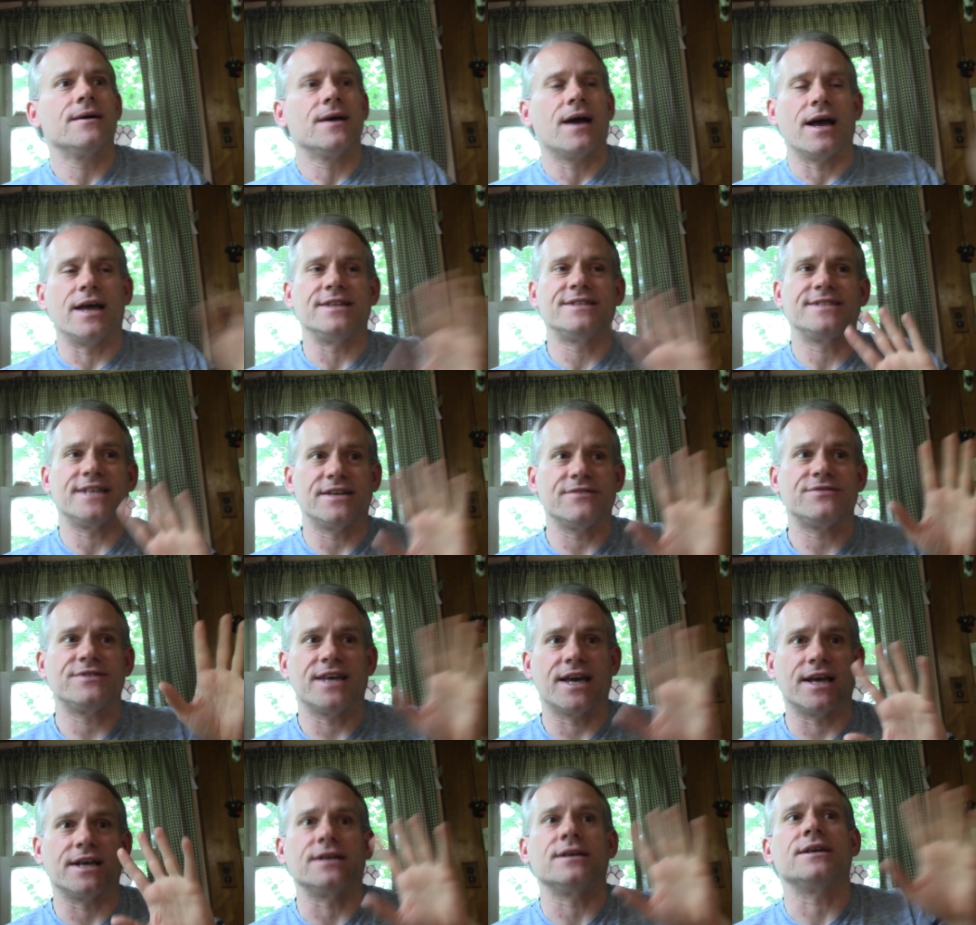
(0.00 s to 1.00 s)
instead of
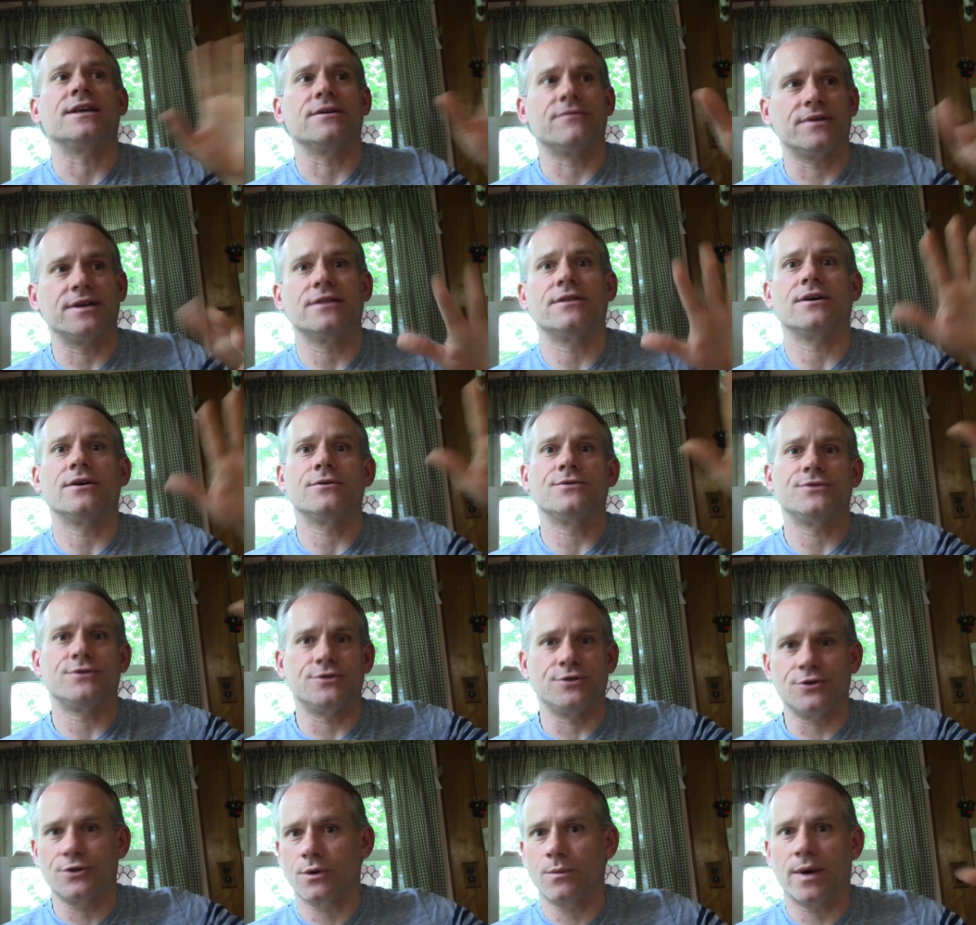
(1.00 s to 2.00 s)
saying get rid of those
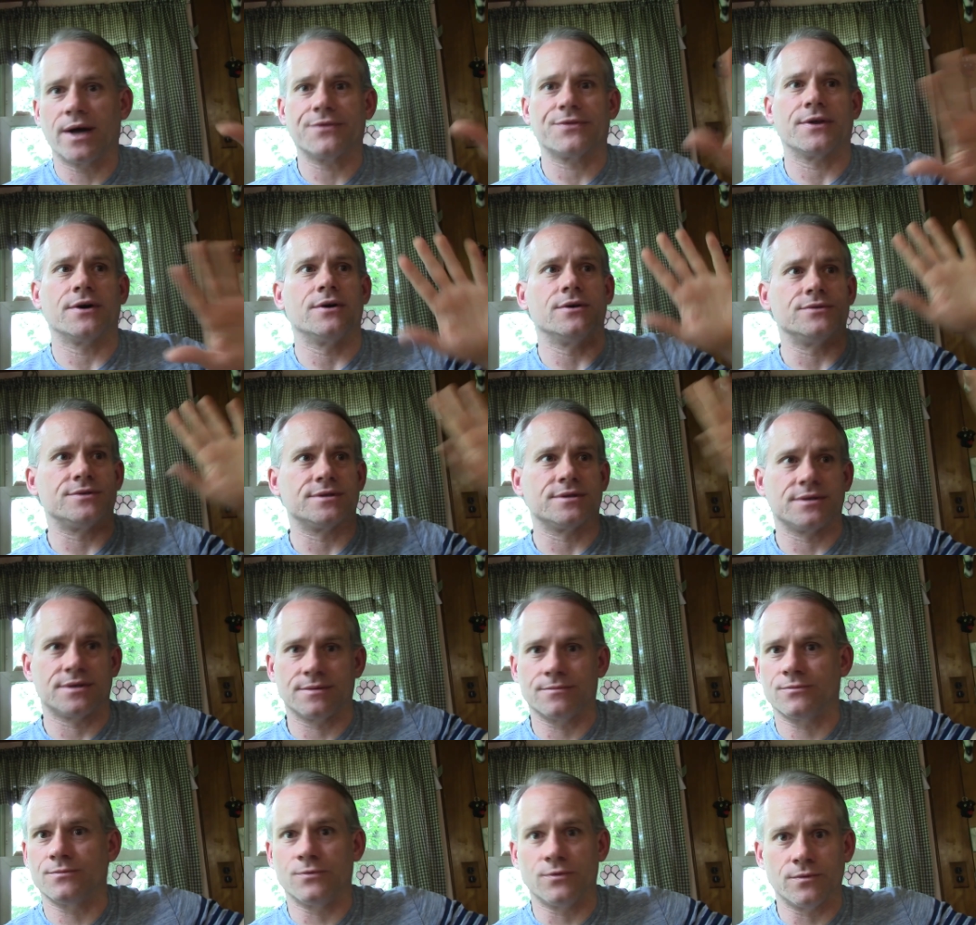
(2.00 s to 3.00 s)
you don't want those
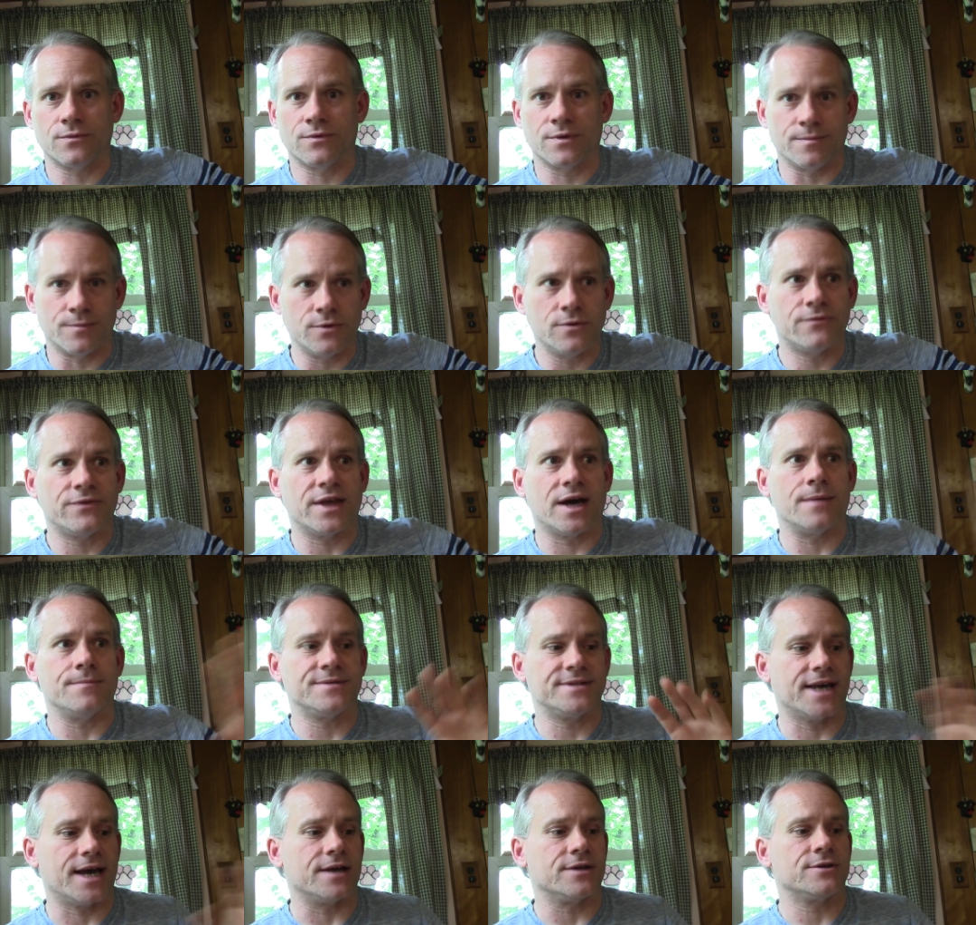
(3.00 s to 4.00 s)
remove them
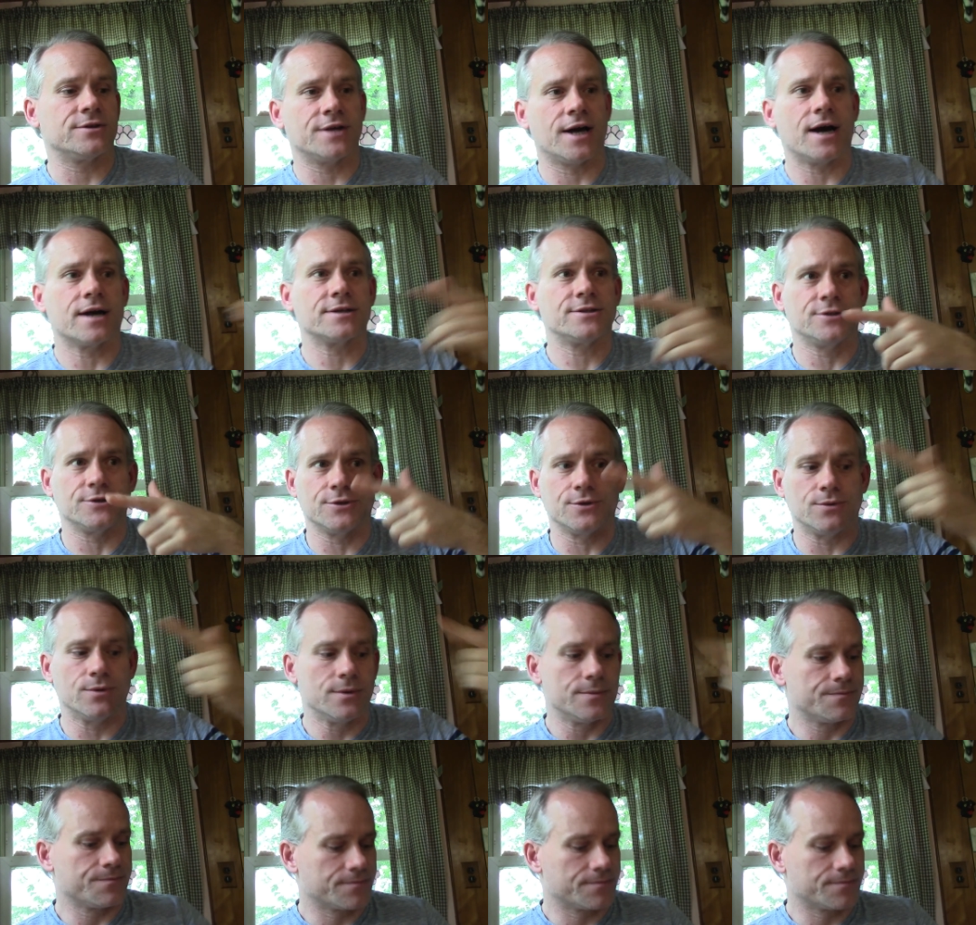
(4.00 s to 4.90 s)
say talk to